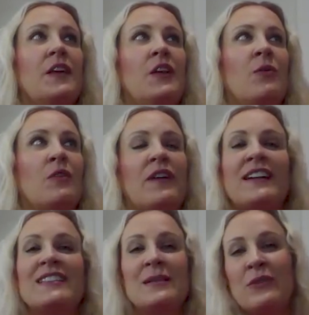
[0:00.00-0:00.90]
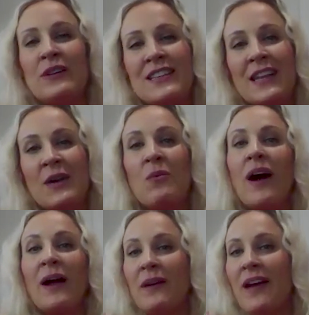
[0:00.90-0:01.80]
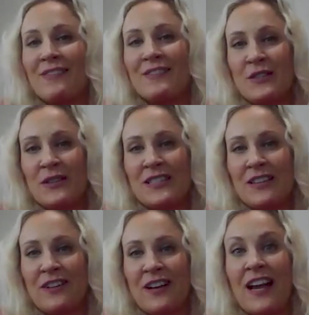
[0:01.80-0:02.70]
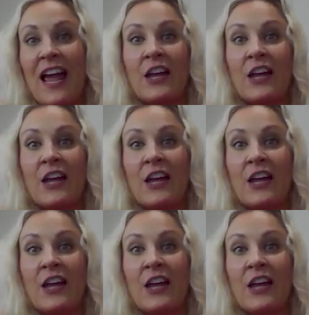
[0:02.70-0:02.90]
we'll find some reason like why we have to do it different.